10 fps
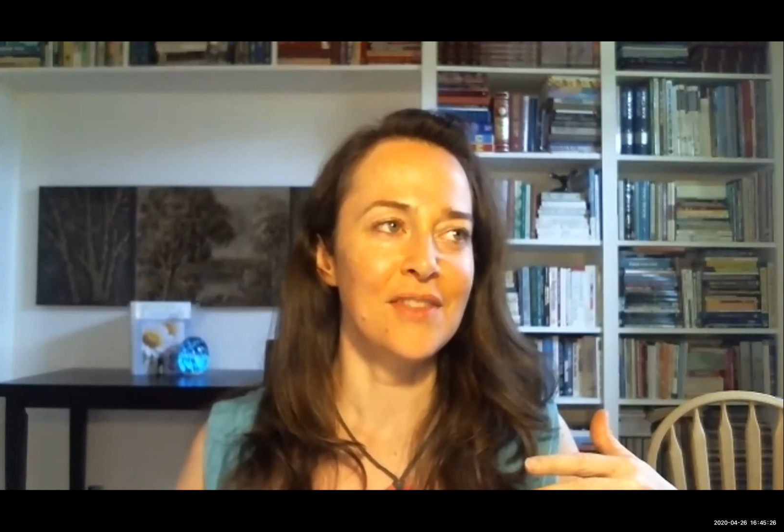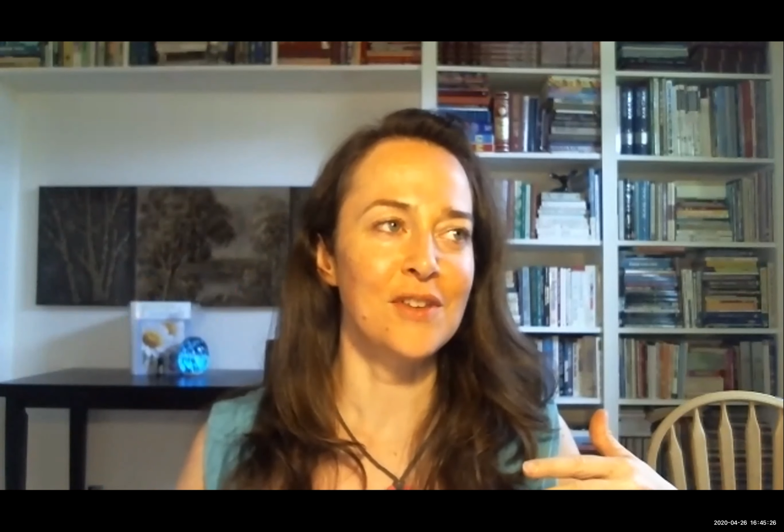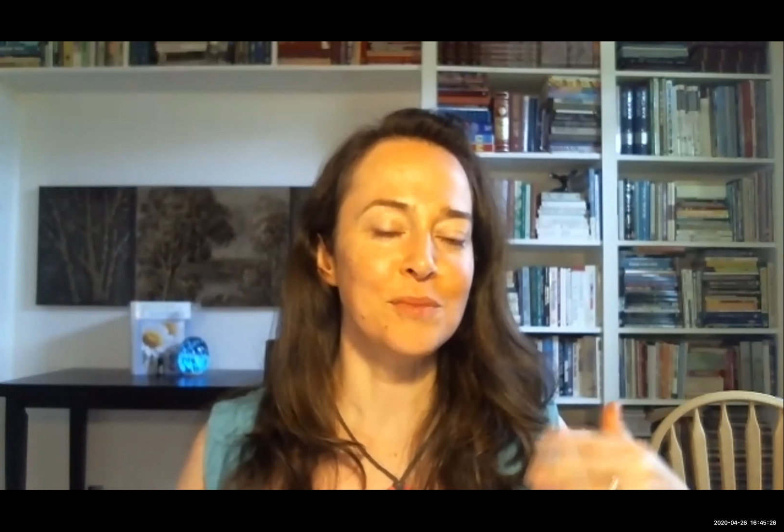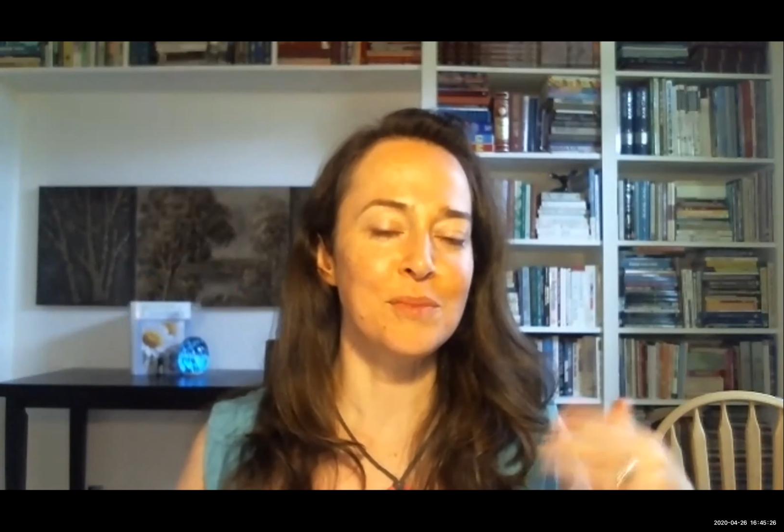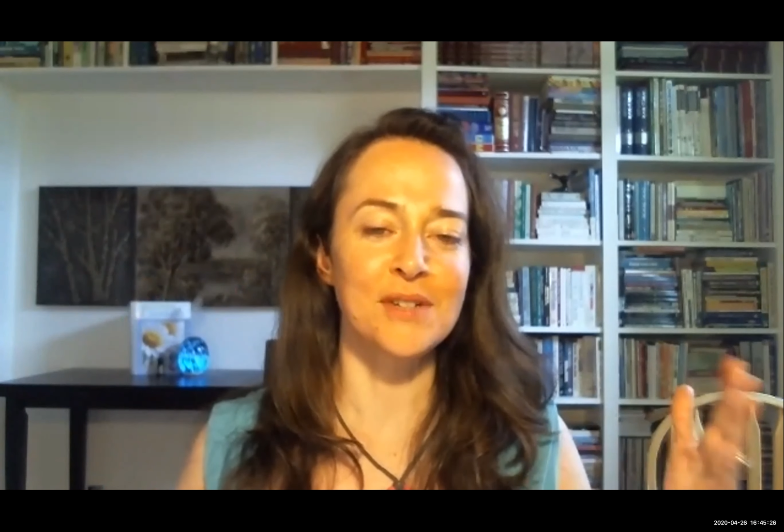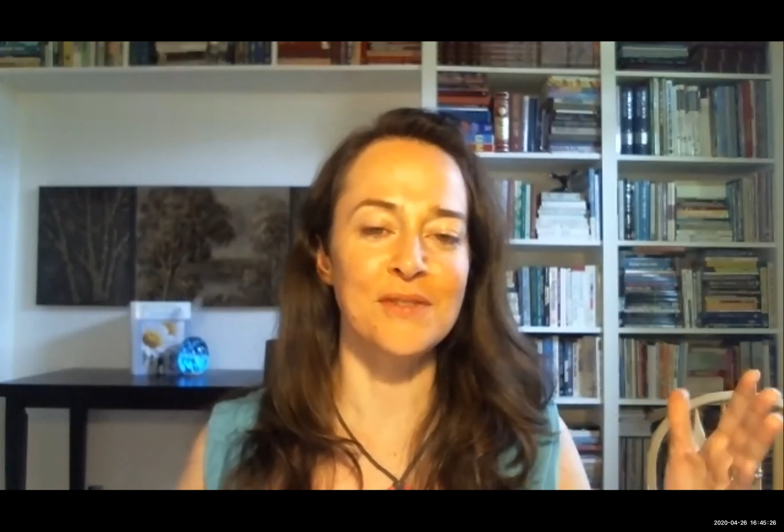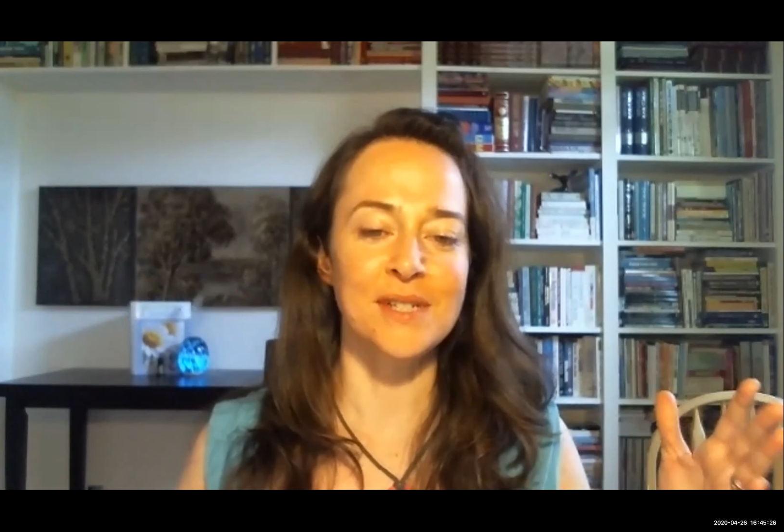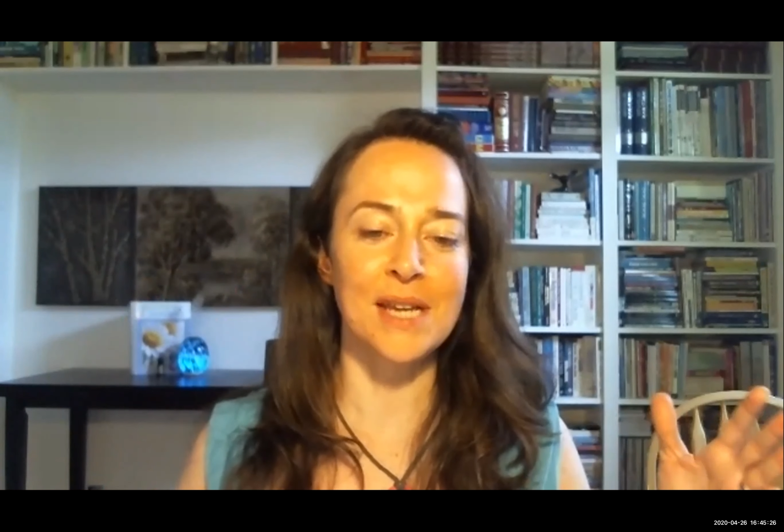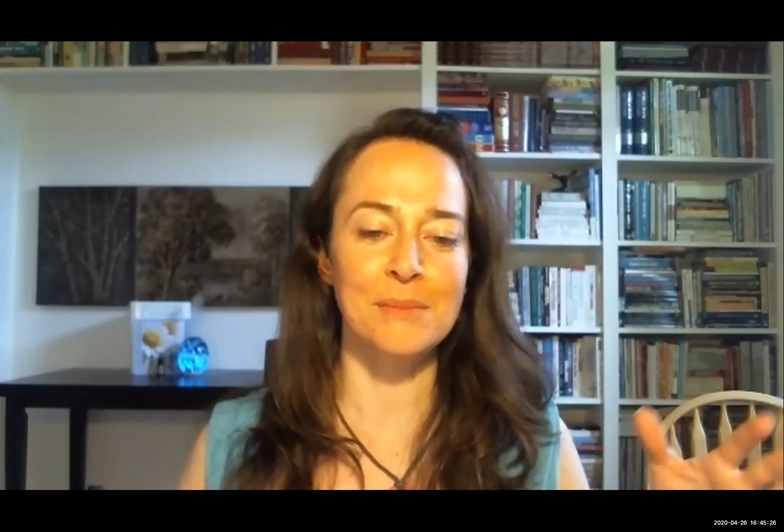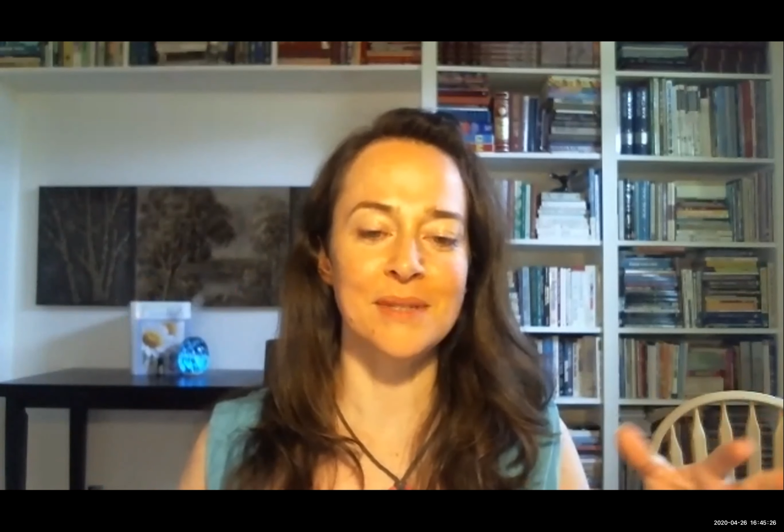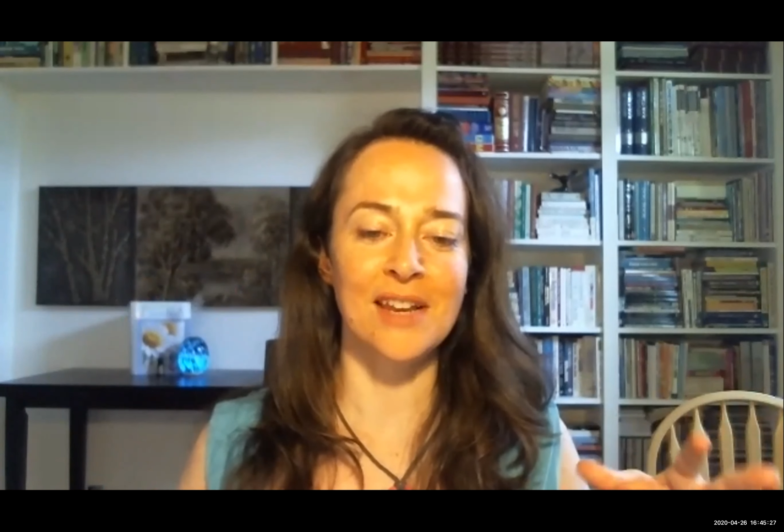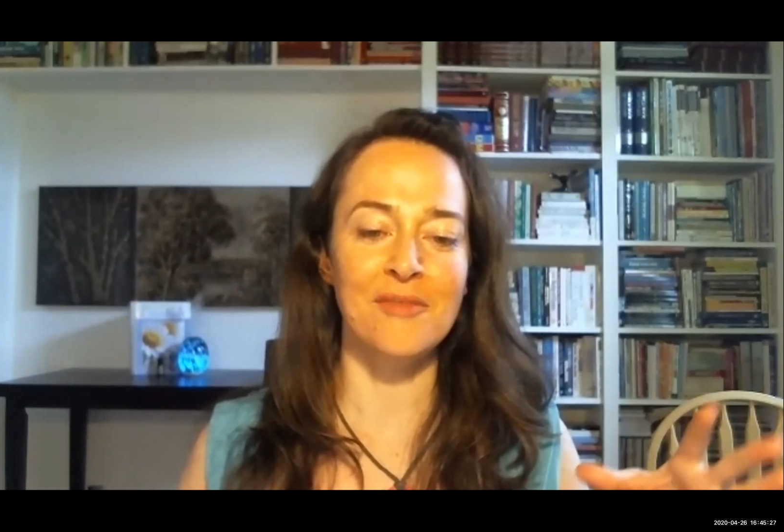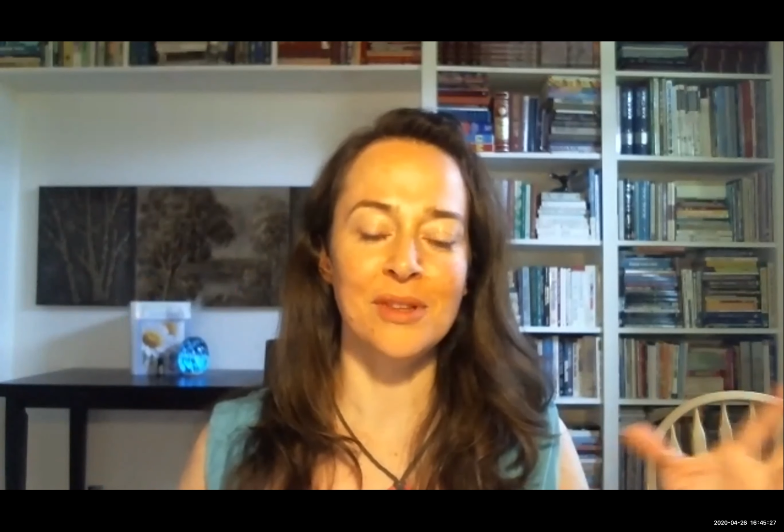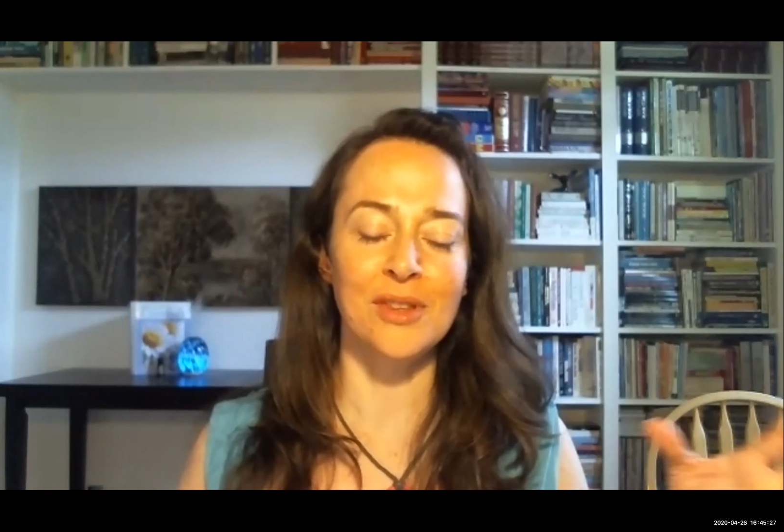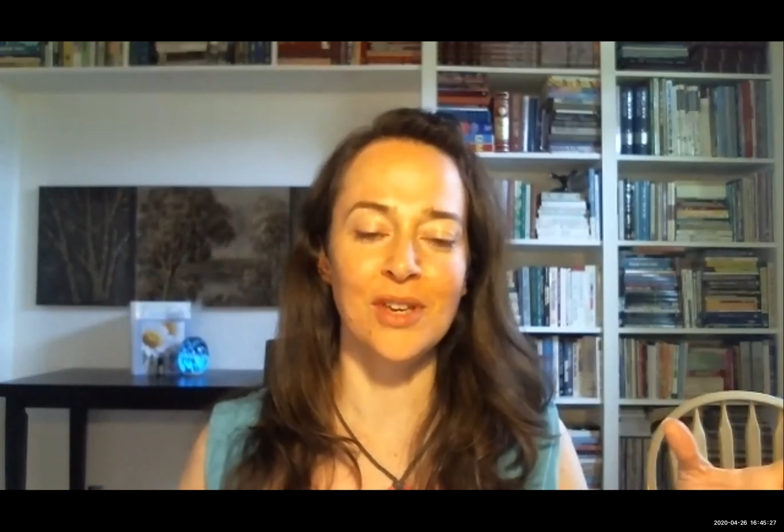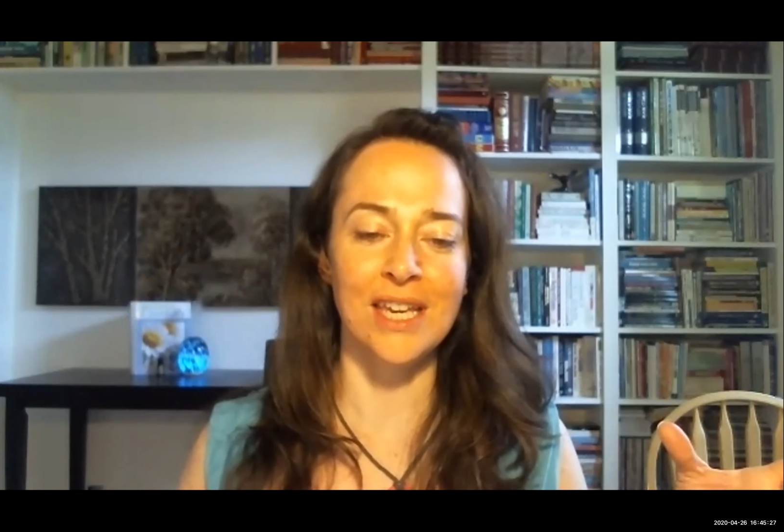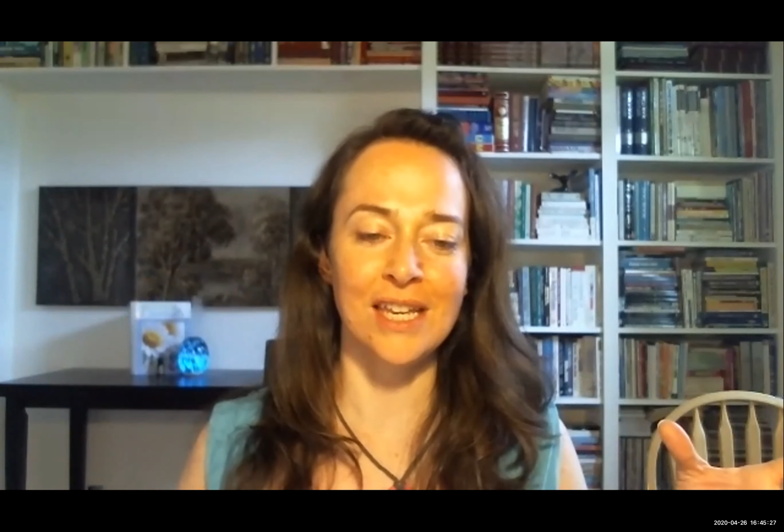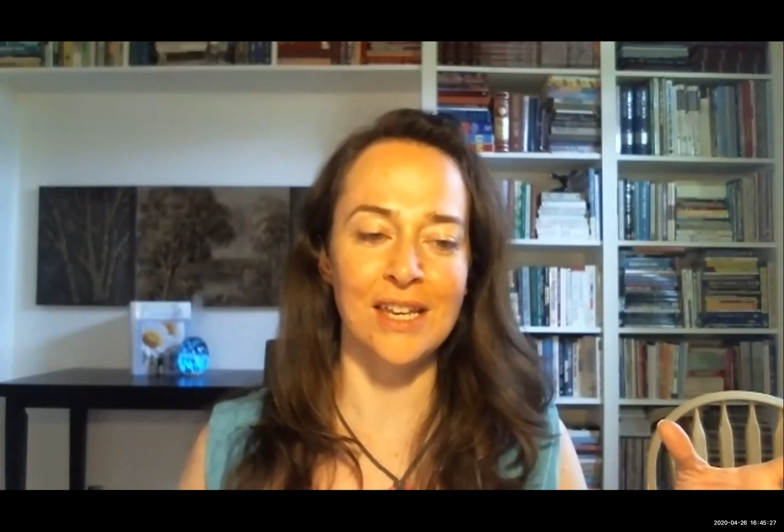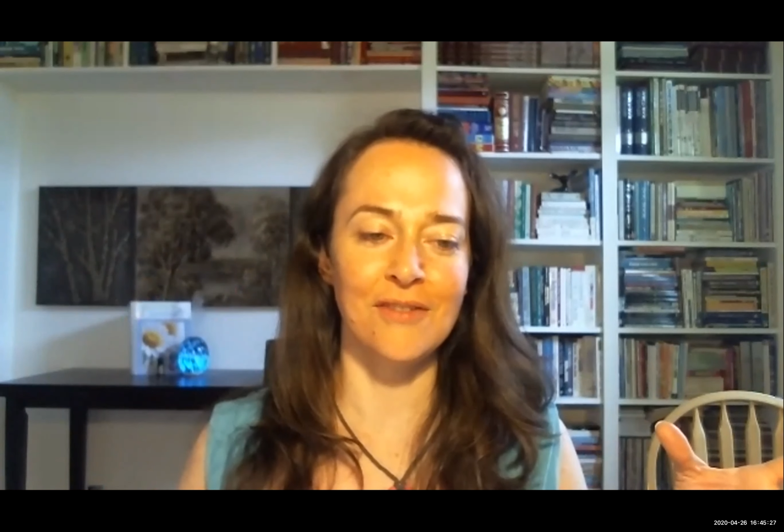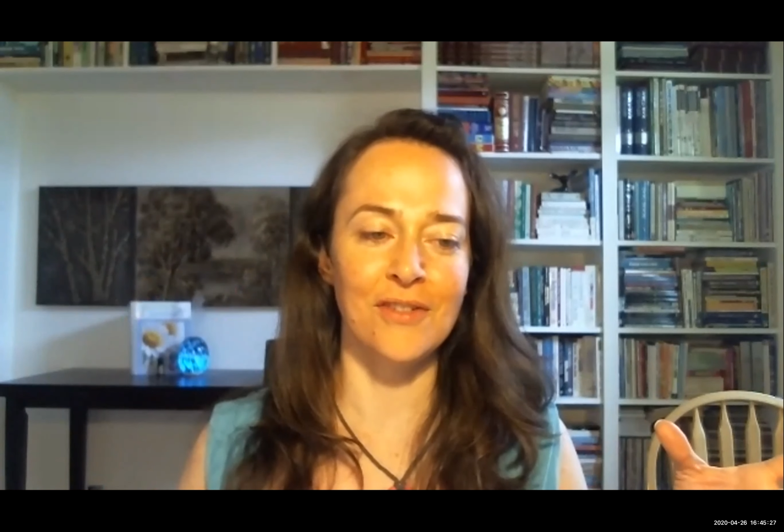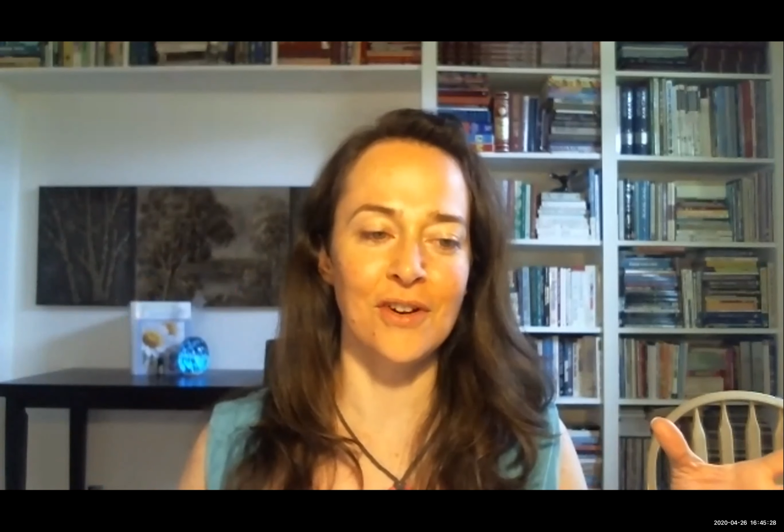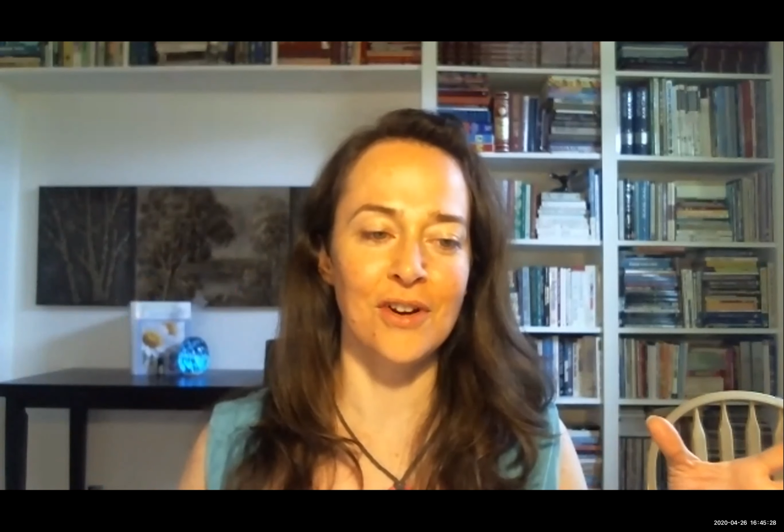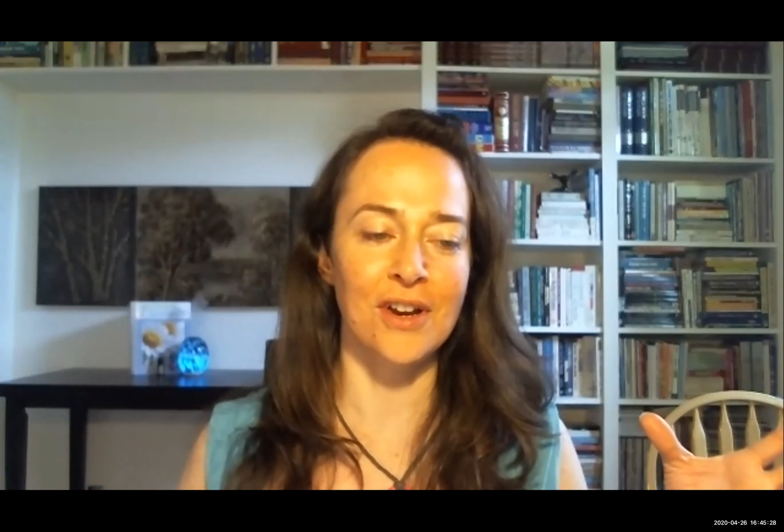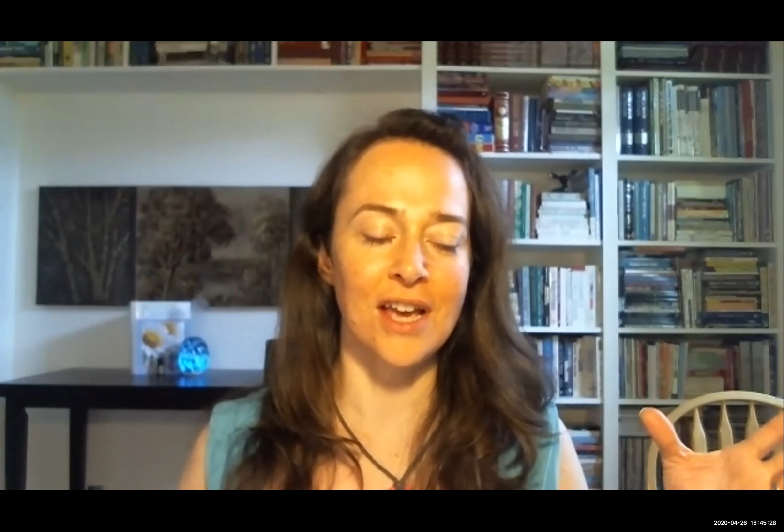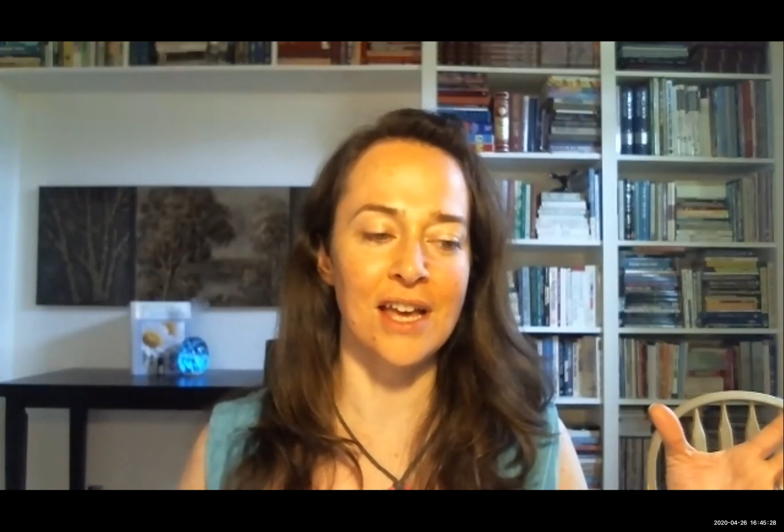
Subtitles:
there's been different times that I've been looking for